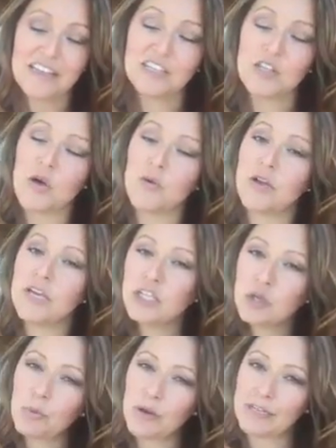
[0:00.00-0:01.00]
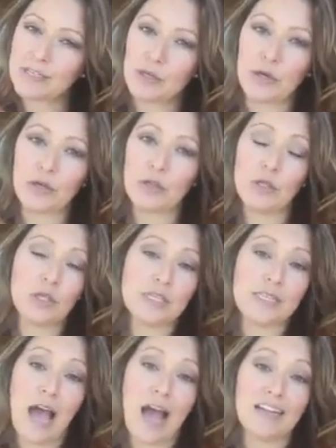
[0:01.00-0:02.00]
So each appraiser
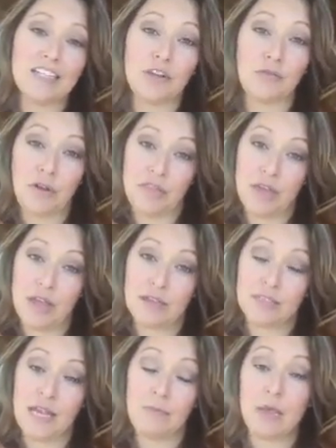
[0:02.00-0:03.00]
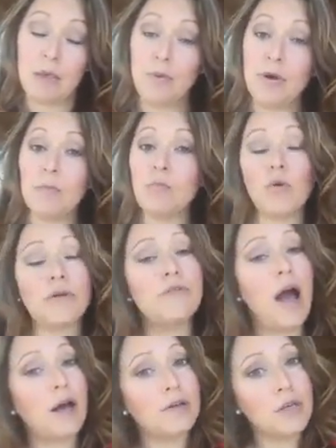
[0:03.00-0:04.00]
looks at different things and may put more
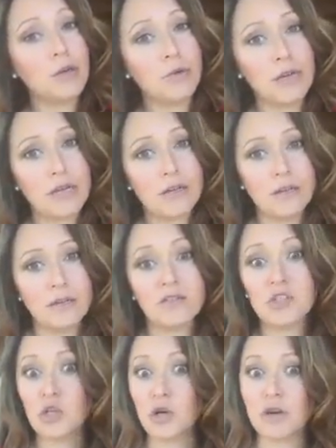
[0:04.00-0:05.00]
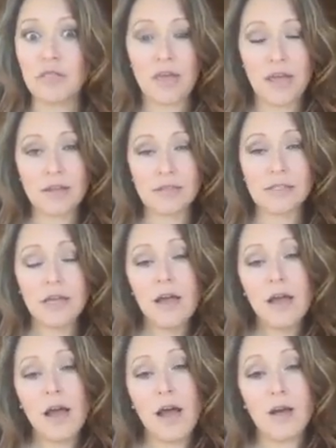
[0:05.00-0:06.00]
value in certain things
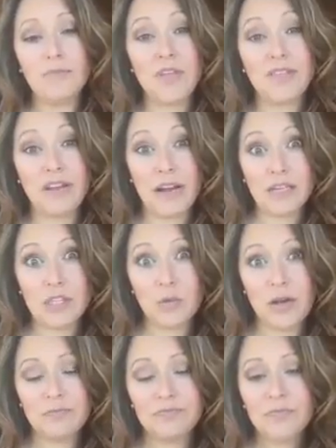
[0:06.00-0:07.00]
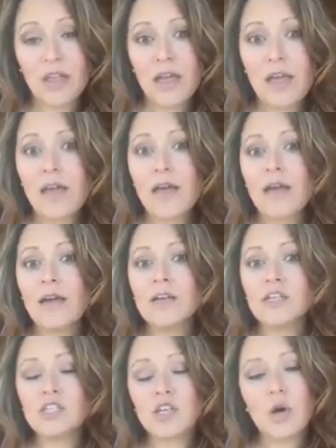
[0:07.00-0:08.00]
than the next one.
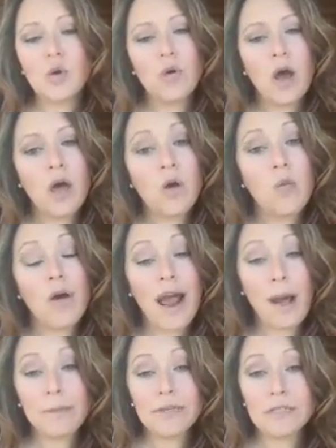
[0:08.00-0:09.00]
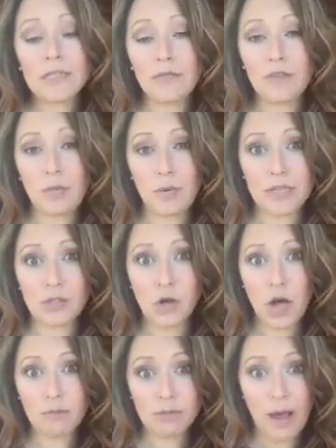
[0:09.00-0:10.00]
So what happens if the appraisal
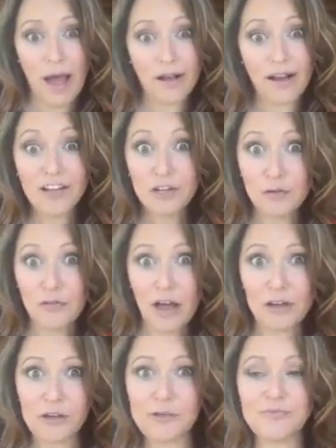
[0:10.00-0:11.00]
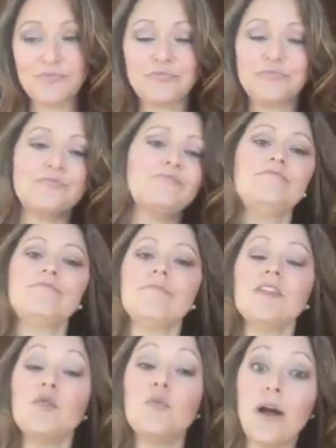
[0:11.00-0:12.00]
comes back under value?
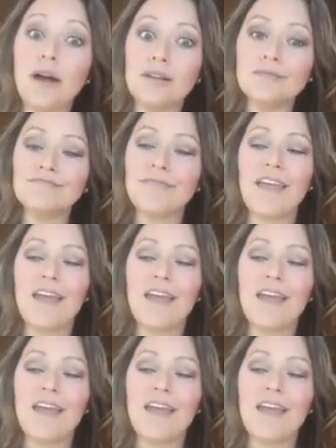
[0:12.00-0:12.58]
Well,